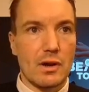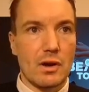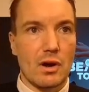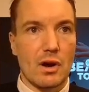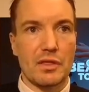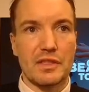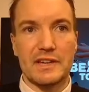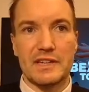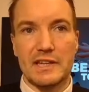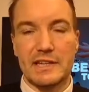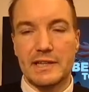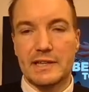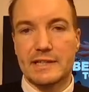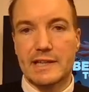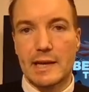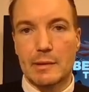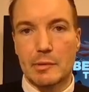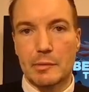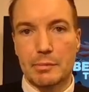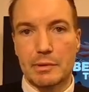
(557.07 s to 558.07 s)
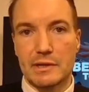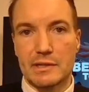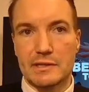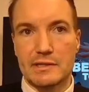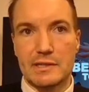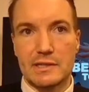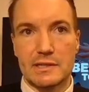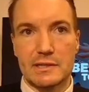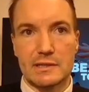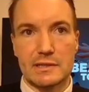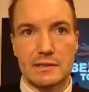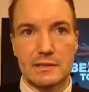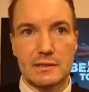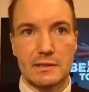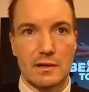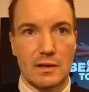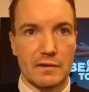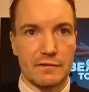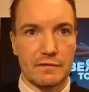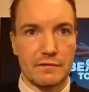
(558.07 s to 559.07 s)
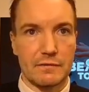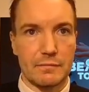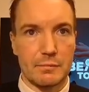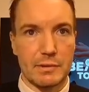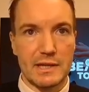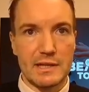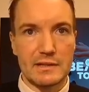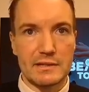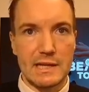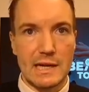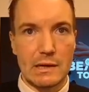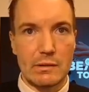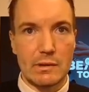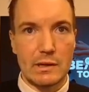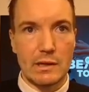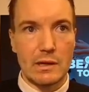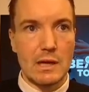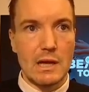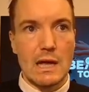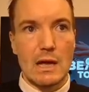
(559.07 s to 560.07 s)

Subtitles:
other needed capabilities of Beacon Tower,